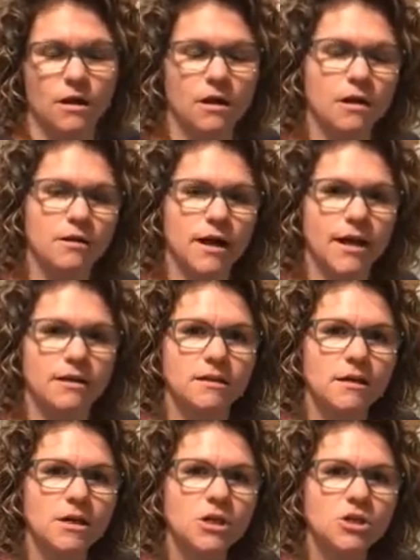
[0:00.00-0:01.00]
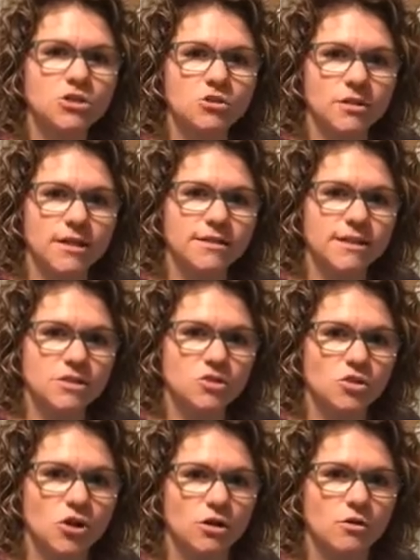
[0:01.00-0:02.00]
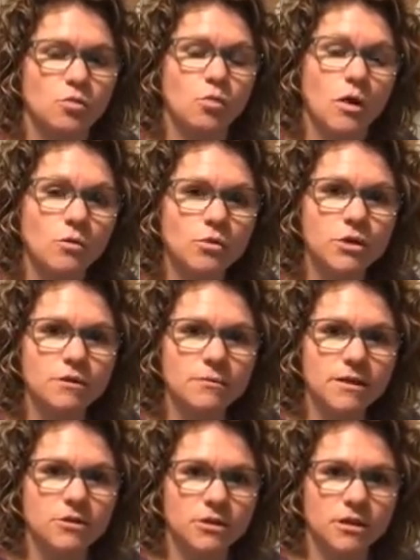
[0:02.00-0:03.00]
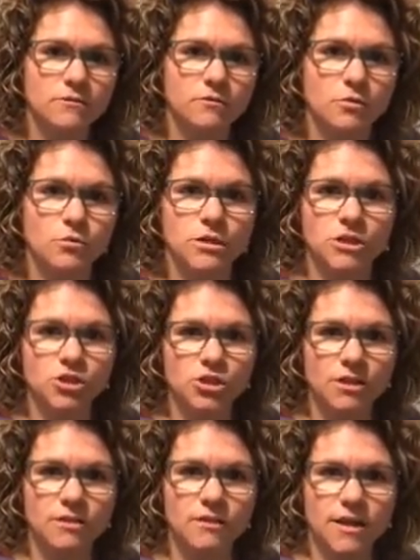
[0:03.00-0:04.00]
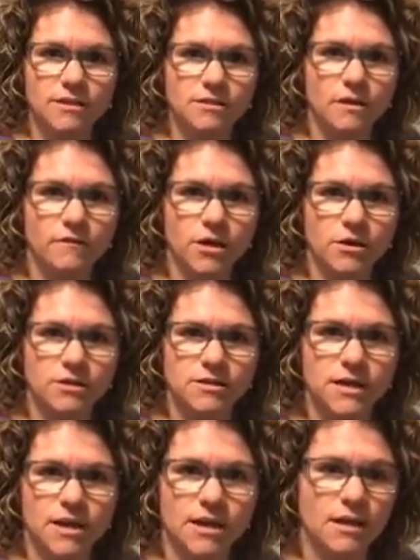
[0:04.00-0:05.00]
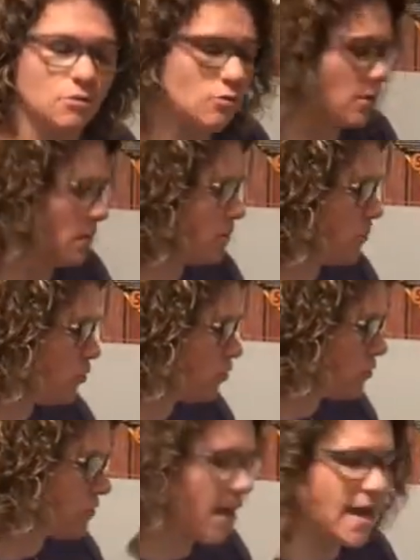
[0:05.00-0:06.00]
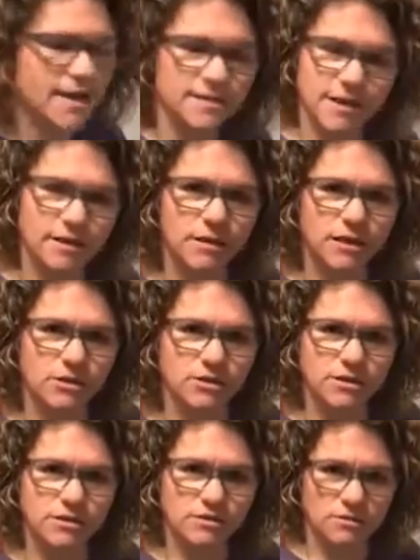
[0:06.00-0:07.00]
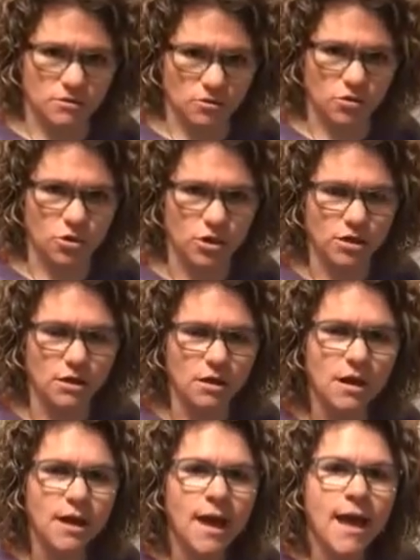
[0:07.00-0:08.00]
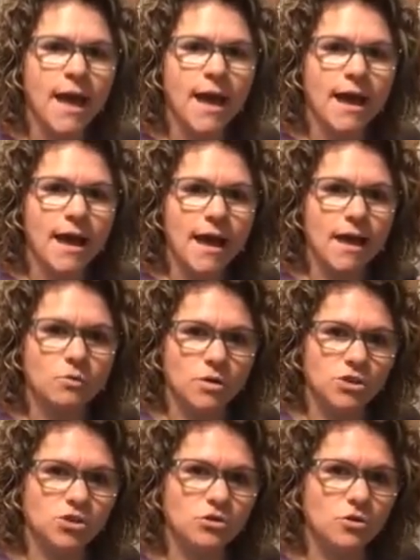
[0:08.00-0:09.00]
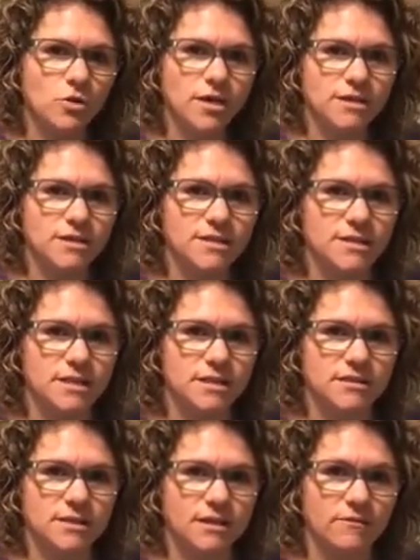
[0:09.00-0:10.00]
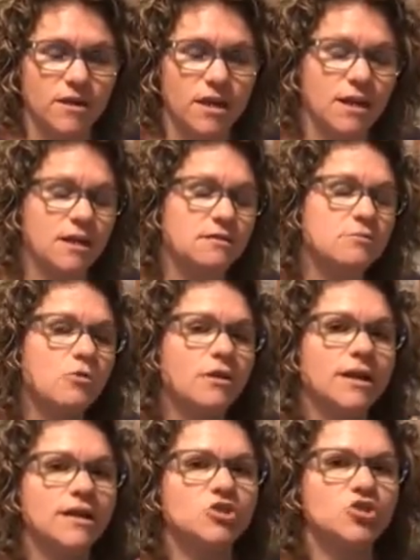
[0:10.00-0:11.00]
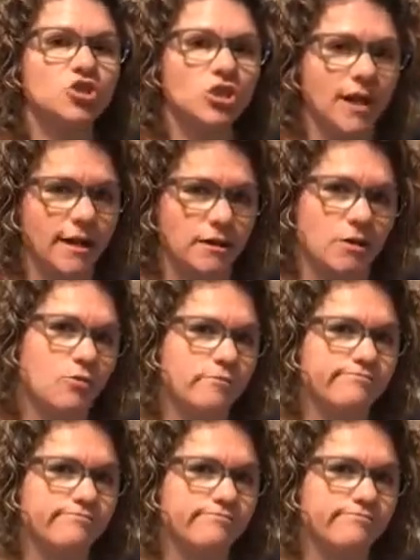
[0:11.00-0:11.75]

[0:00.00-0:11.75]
All right, so let's get started. What we're going to be looking for, we're going to shut the lights off here in a second. We're going to pull the eggs out of here and look. And what you're going to see inside of the egg is more like a shadow.